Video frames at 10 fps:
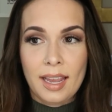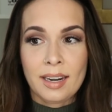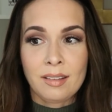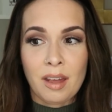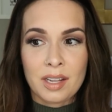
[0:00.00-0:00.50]

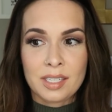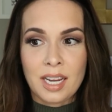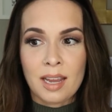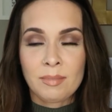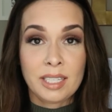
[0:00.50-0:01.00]
and a lot of the
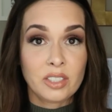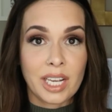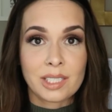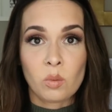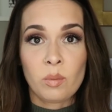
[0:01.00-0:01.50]
time like
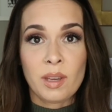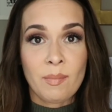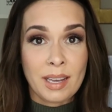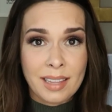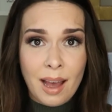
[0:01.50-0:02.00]
Jackson will be in my